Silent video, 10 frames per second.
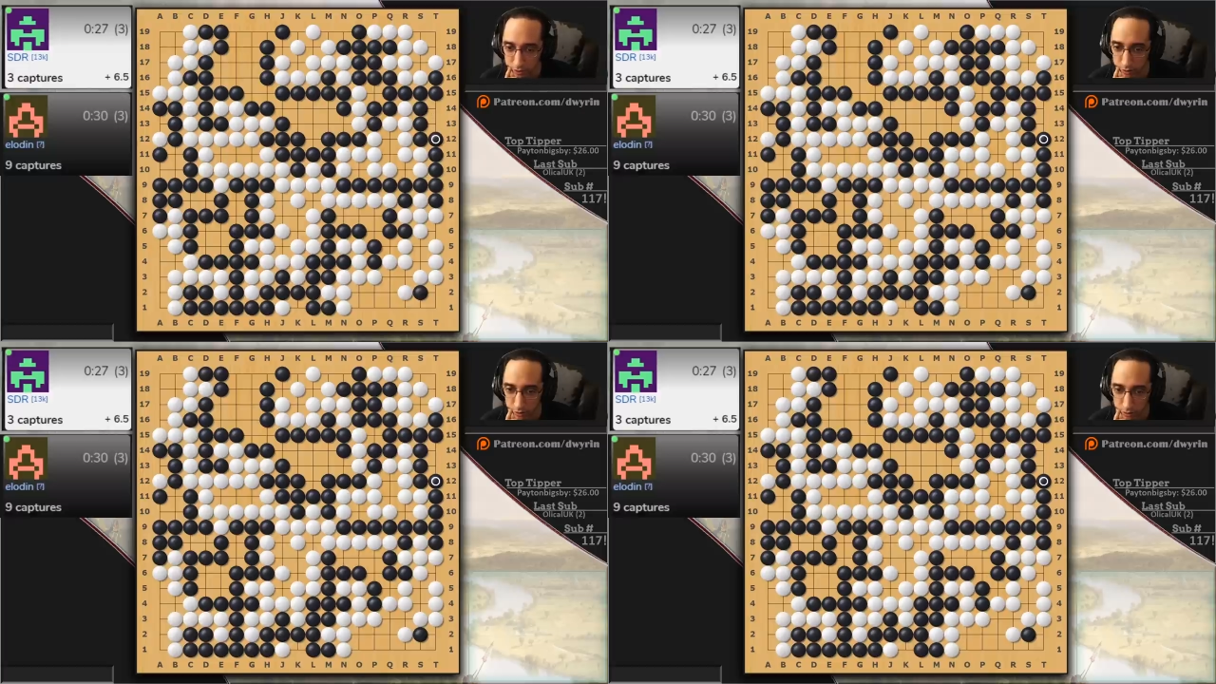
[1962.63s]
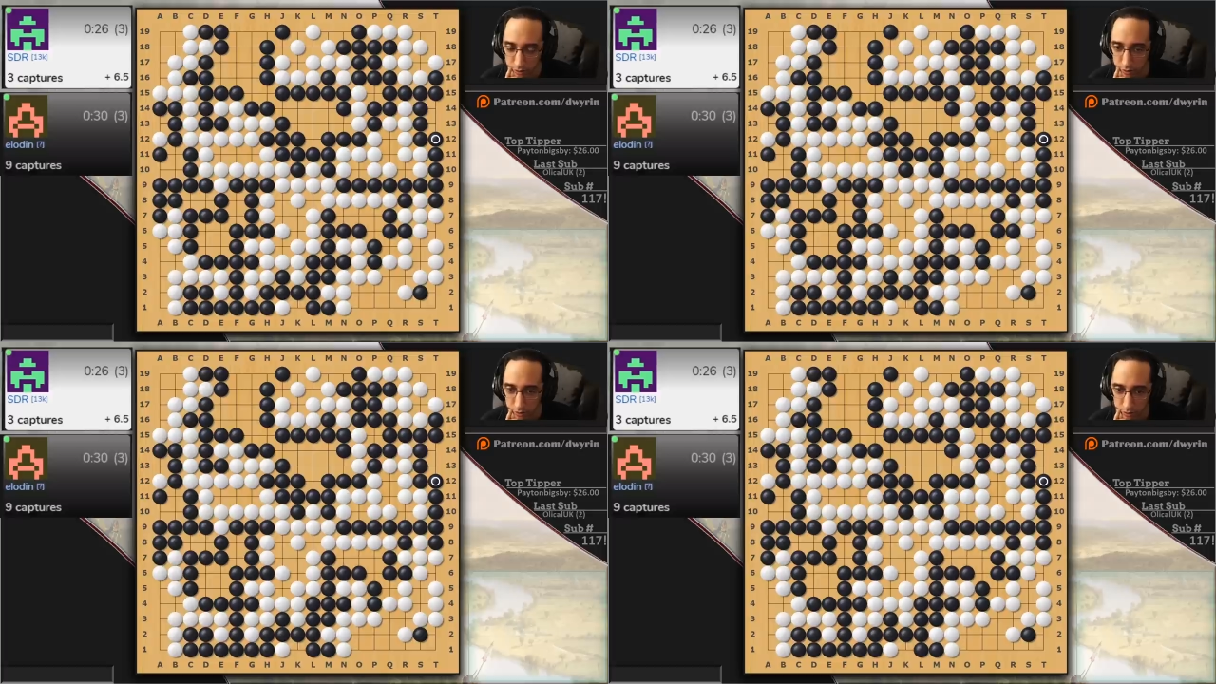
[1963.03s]

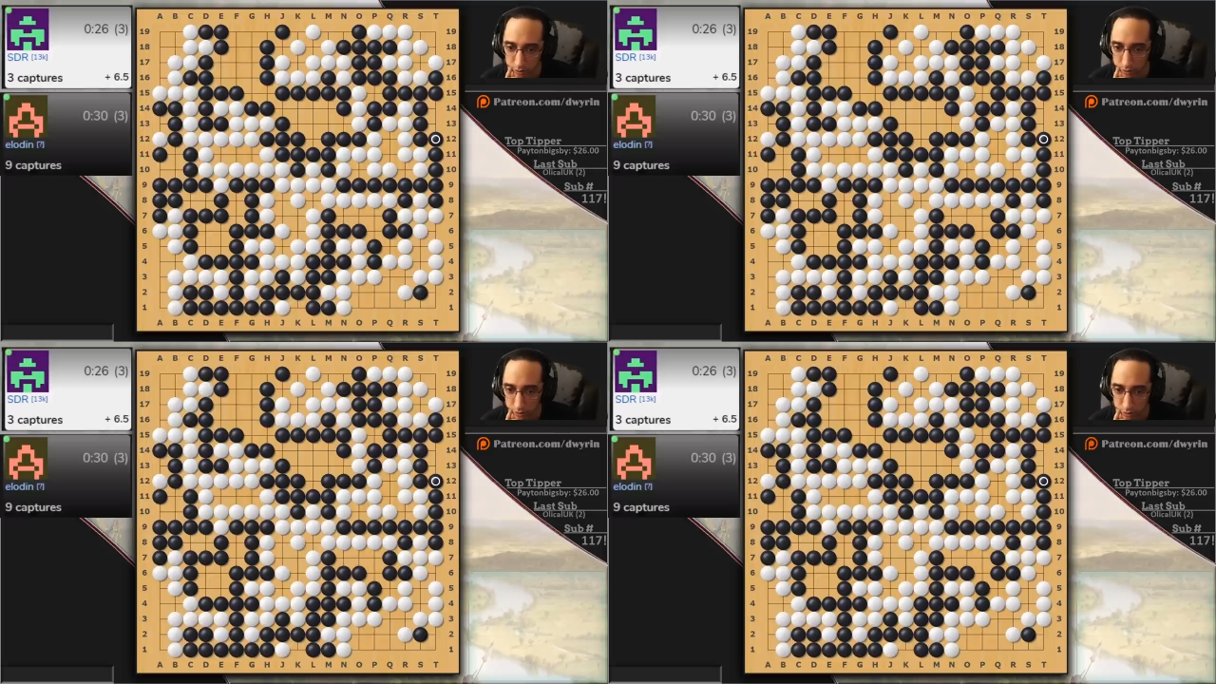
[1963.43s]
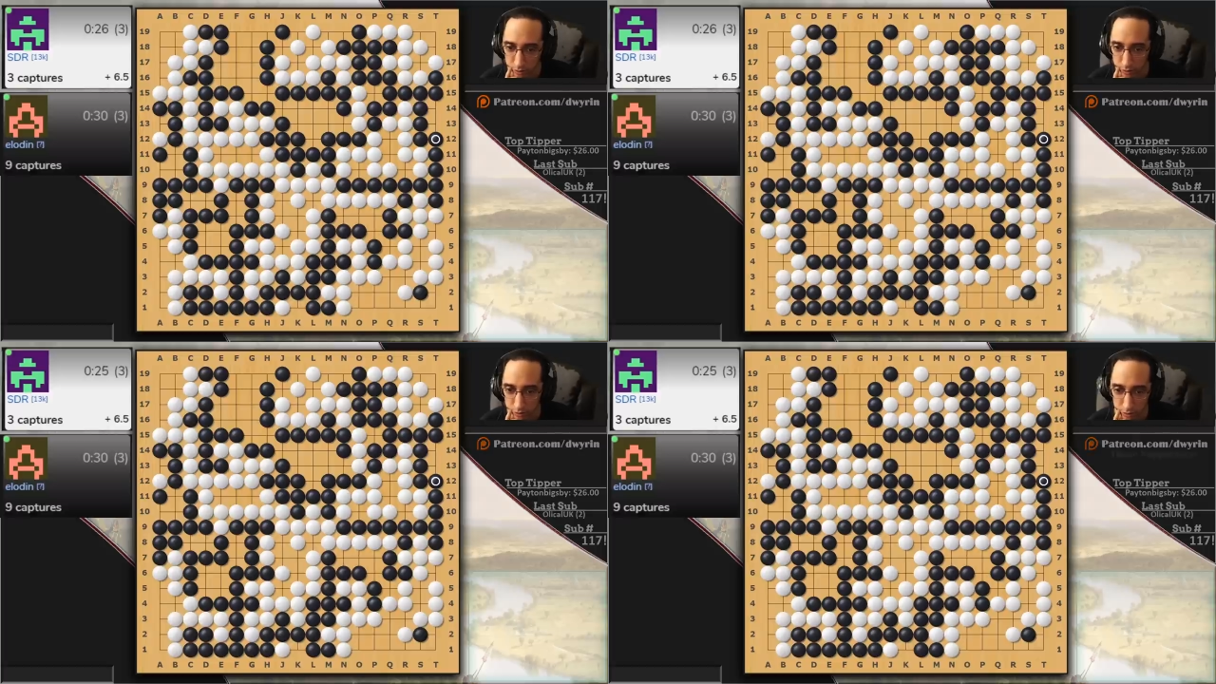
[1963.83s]

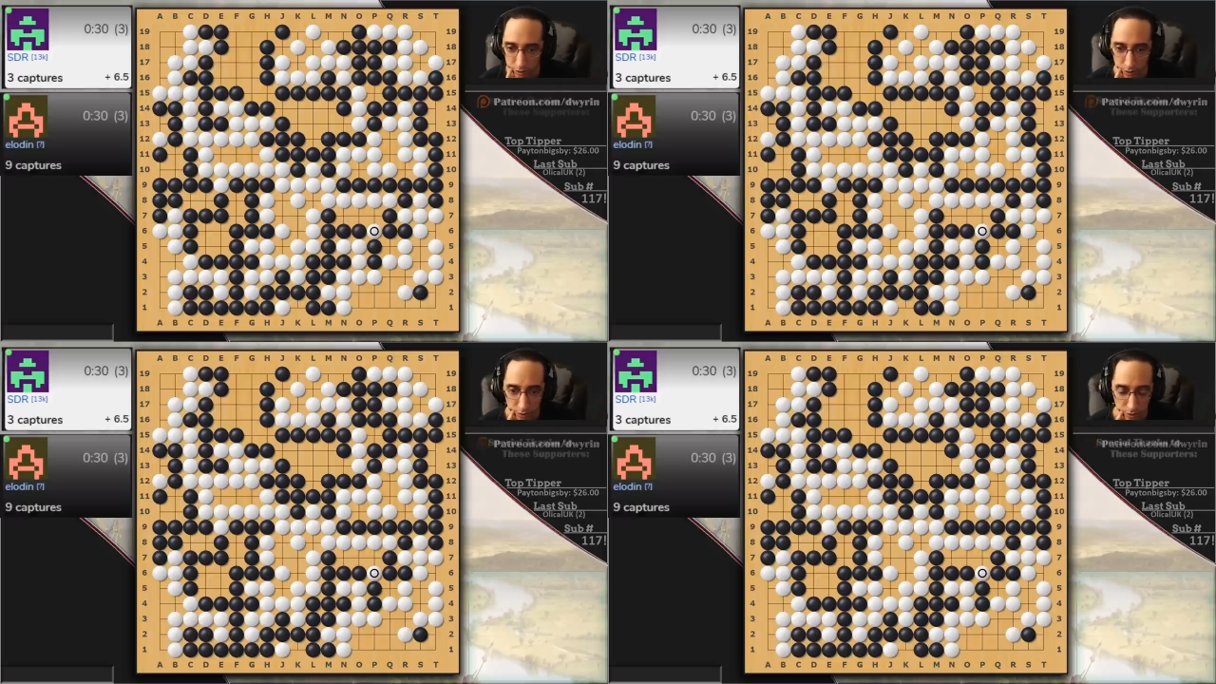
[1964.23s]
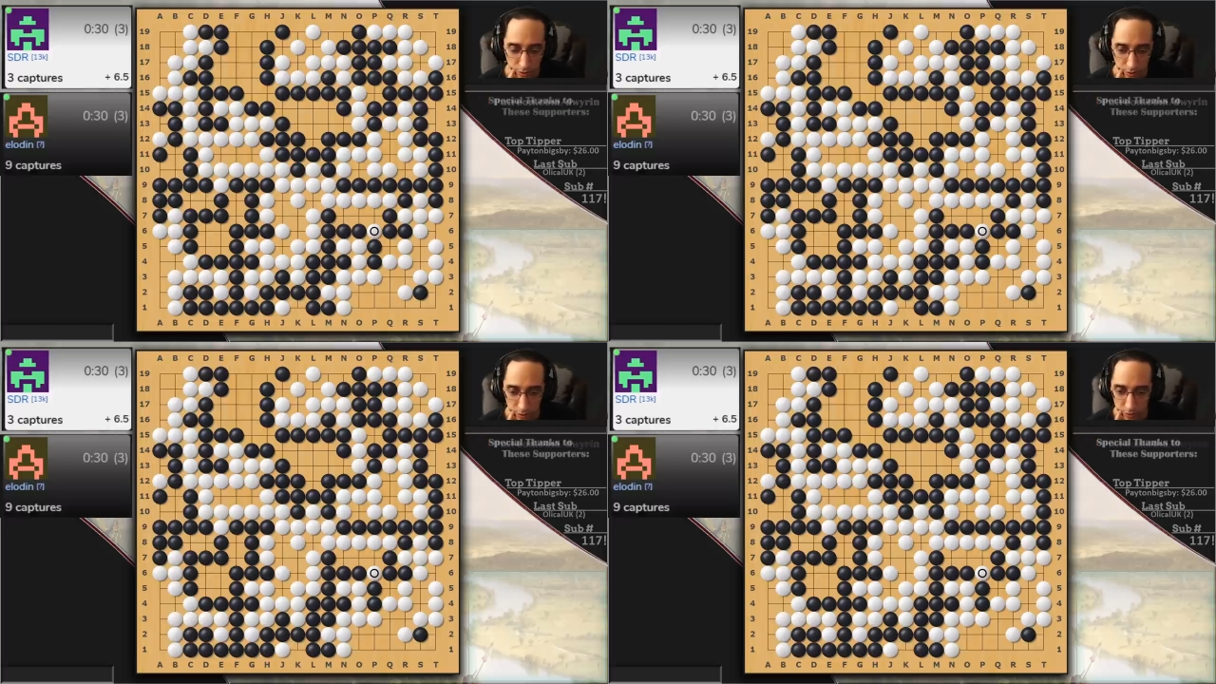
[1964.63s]

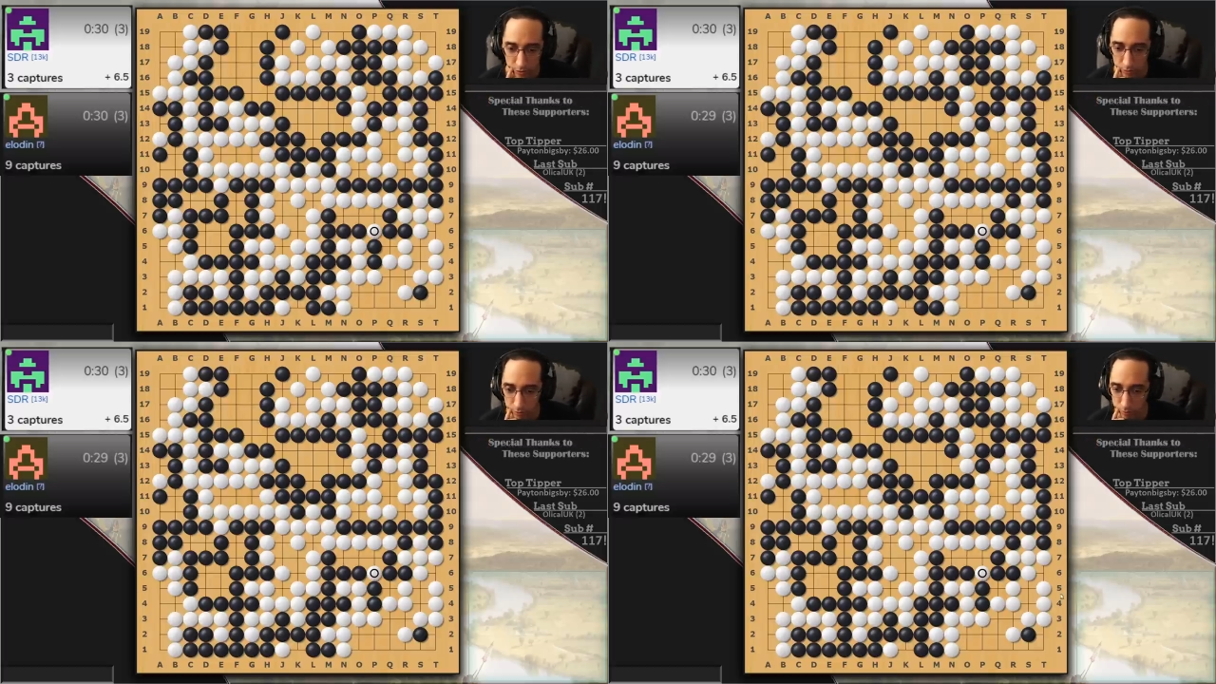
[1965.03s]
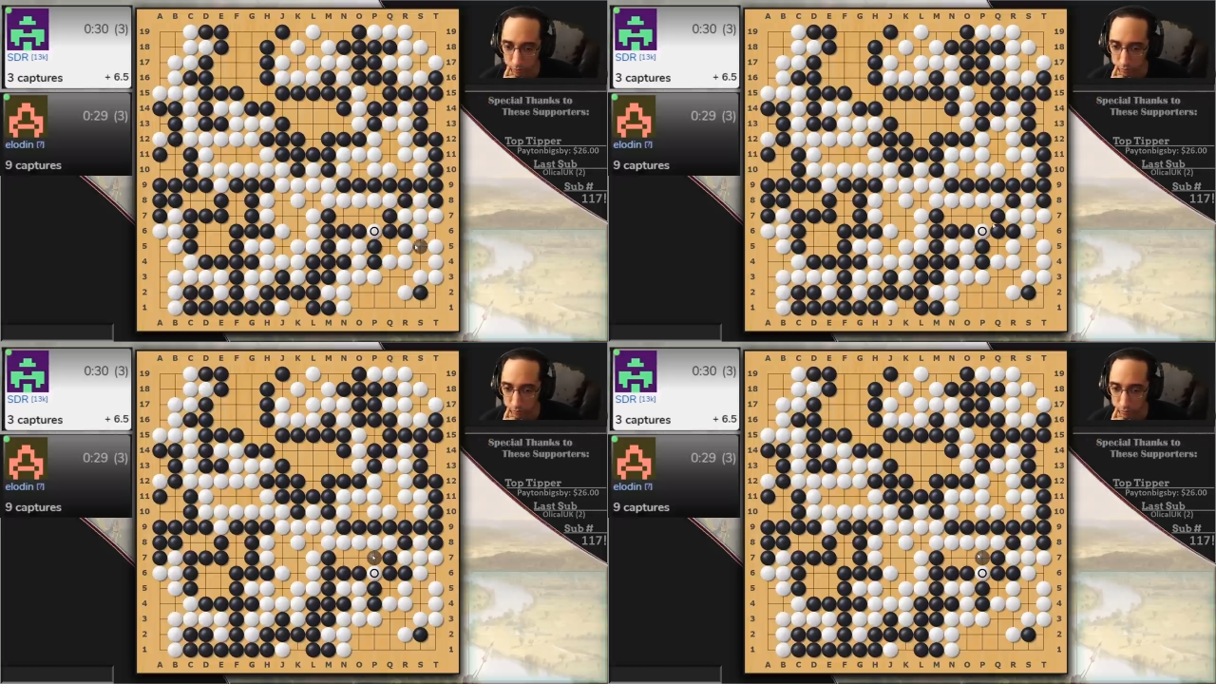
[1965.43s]

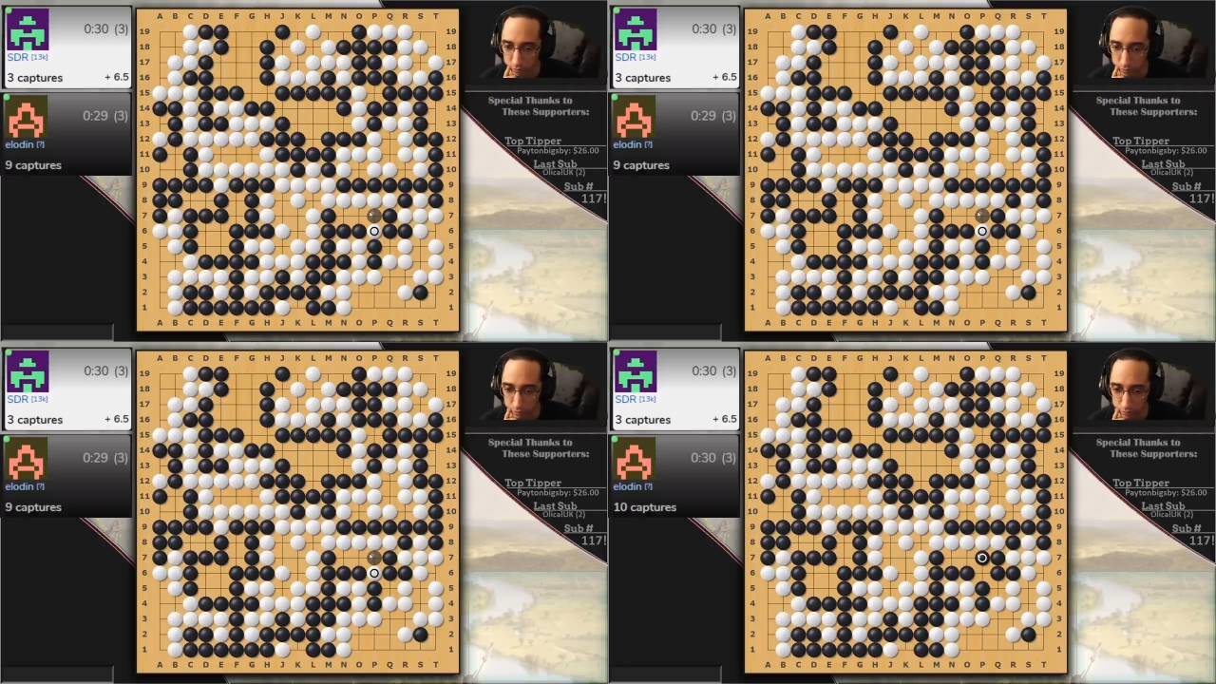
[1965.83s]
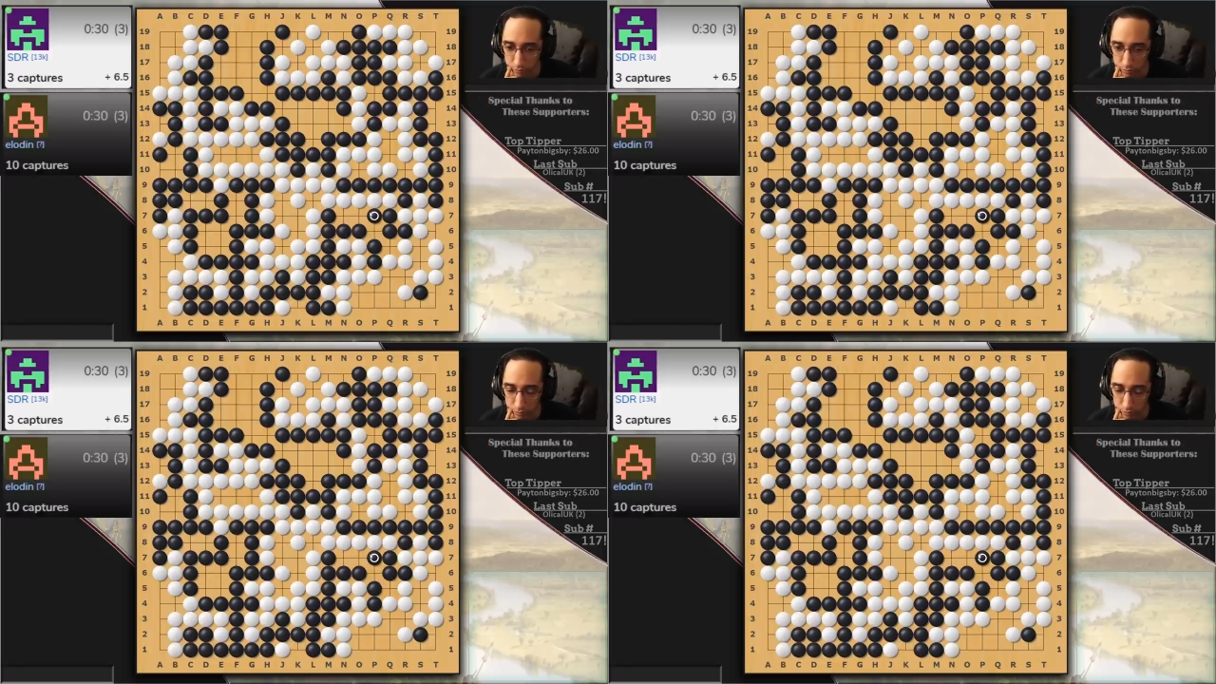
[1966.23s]
(no one is talking)